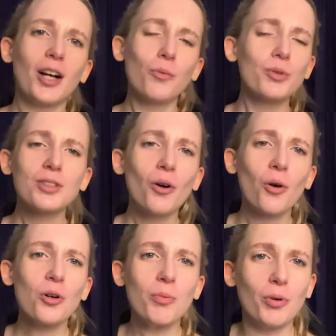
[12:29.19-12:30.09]
I wasn't
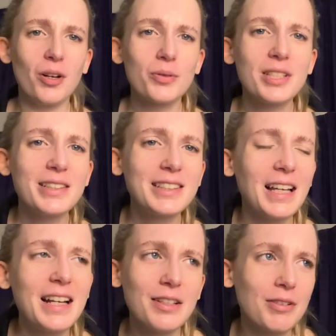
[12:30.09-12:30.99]
horrible. I didn't say
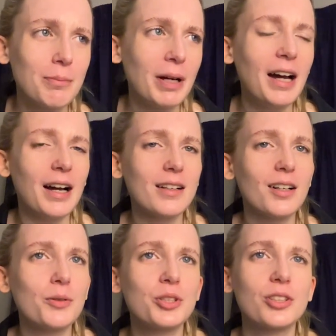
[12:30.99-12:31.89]
anything bad. I
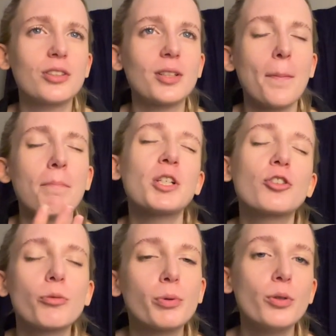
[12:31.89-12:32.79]
was just
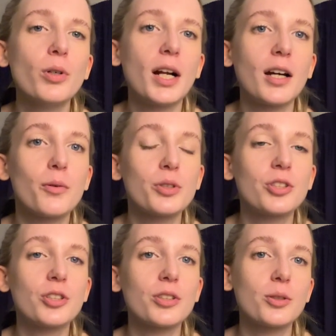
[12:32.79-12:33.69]
miserable and I was
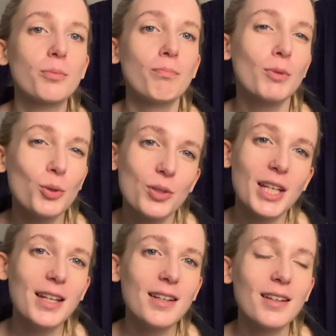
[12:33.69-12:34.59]
just
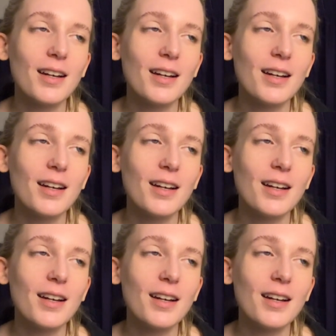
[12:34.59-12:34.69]
moody.